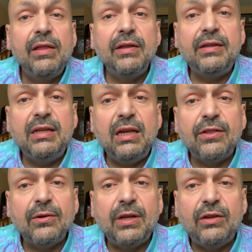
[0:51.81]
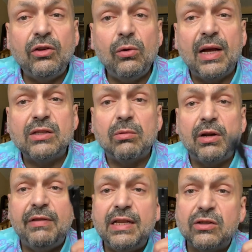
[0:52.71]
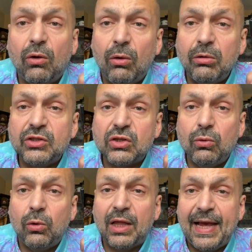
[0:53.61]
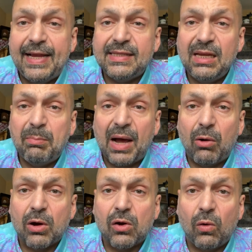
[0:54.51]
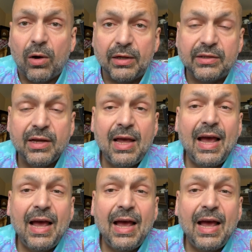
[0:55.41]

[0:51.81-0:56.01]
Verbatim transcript: The D32 has one of these old school AC power cords.